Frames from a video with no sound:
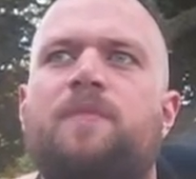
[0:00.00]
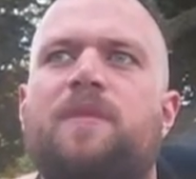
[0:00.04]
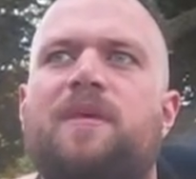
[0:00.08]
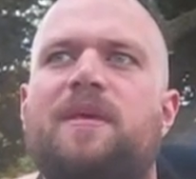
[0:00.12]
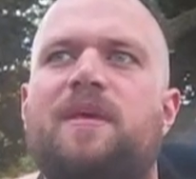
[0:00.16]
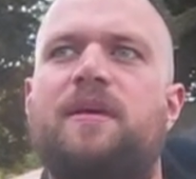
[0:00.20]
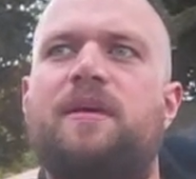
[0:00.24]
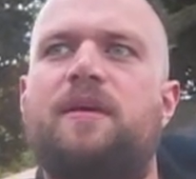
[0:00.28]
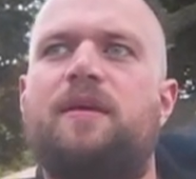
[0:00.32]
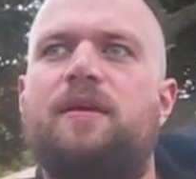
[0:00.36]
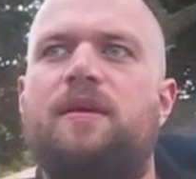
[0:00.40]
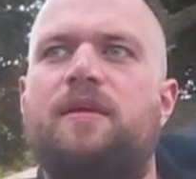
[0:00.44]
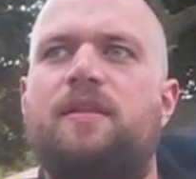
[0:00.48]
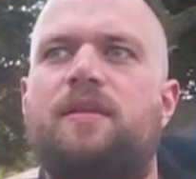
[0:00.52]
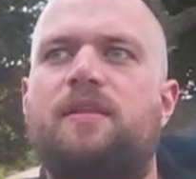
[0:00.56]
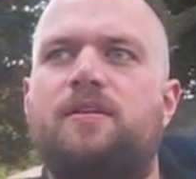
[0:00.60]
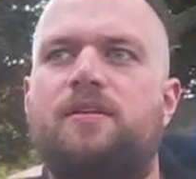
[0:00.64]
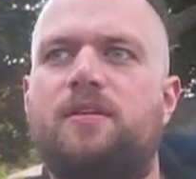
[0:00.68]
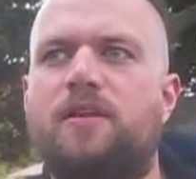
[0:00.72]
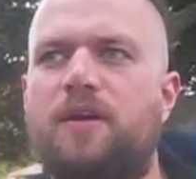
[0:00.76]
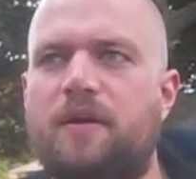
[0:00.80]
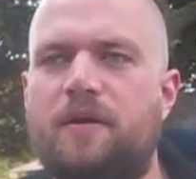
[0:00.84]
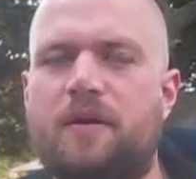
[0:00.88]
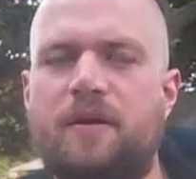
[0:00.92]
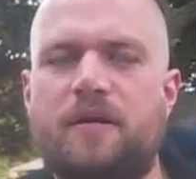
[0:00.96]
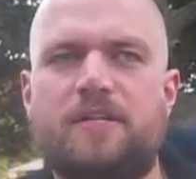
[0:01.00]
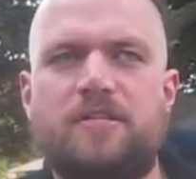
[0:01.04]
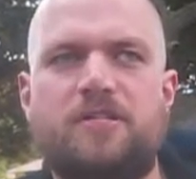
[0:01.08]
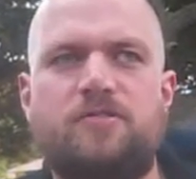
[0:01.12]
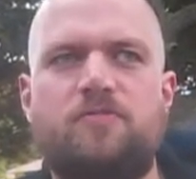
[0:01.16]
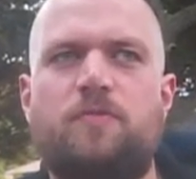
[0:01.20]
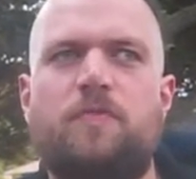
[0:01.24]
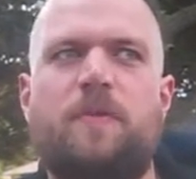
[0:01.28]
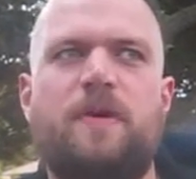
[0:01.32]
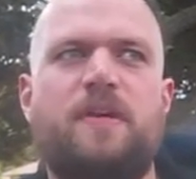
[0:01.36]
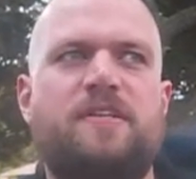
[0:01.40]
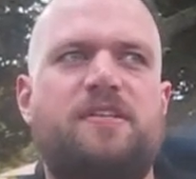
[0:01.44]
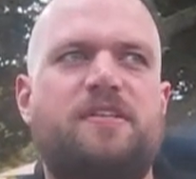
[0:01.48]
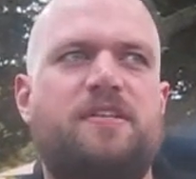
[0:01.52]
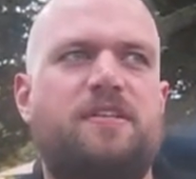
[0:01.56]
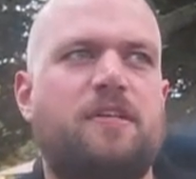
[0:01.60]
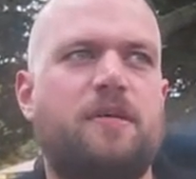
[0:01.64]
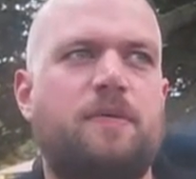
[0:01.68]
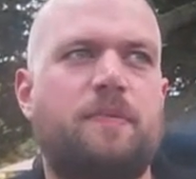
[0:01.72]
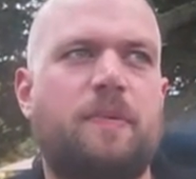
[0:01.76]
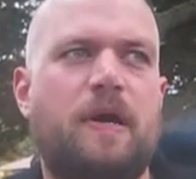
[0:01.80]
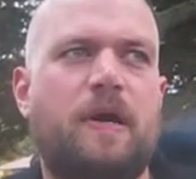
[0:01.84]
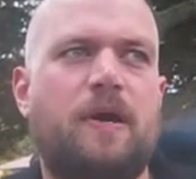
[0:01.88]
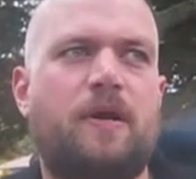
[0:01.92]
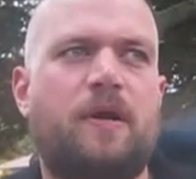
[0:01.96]
the lyrics were basically
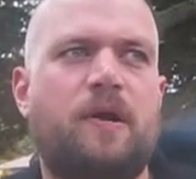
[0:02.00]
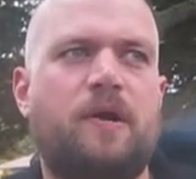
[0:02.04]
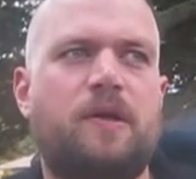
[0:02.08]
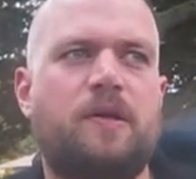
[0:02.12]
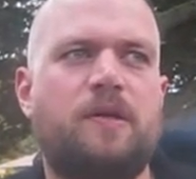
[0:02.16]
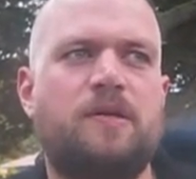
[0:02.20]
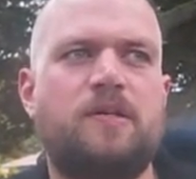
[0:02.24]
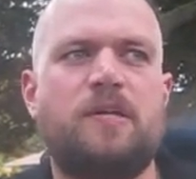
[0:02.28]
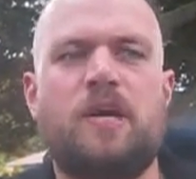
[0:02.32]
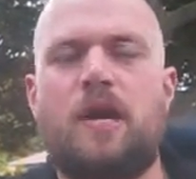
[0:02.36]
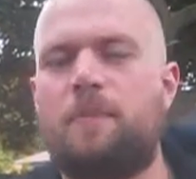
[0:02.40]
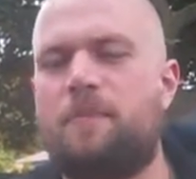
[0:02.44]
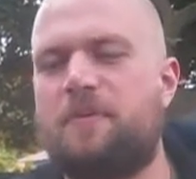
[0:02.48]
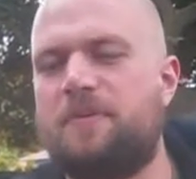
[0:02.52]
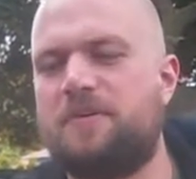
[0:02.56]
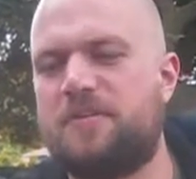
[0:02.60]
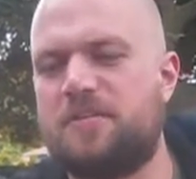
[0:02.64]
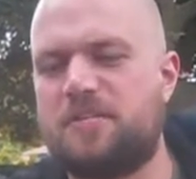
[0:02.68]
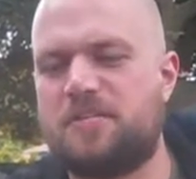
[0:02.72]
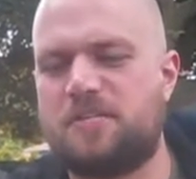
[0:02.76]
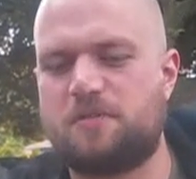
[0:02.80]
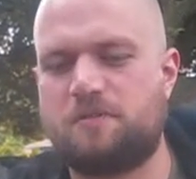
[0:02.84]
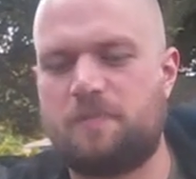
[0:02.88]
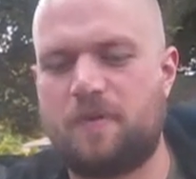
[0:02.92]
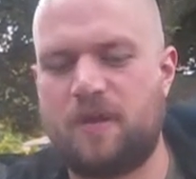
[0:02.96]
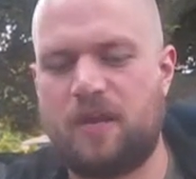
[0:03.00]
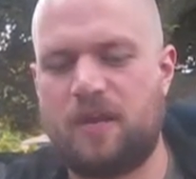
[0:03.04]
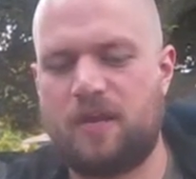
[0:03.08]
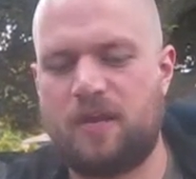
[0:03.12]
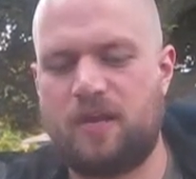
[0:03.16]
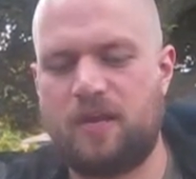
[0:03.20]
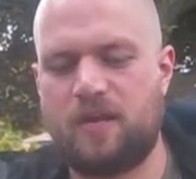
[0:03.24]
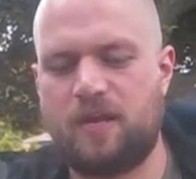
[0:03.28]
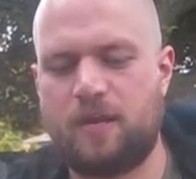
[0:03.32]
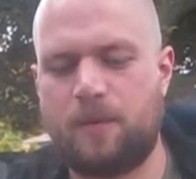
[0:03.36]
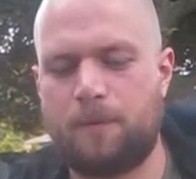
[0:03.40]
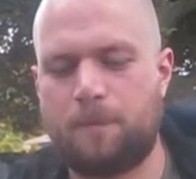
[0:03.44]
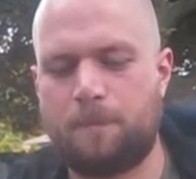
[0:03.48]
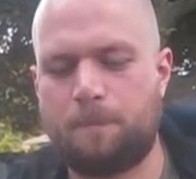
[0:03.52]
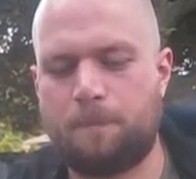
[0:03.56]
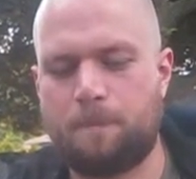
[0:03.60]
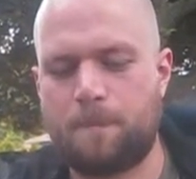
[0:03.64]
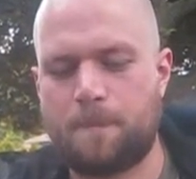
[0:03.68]
about not participating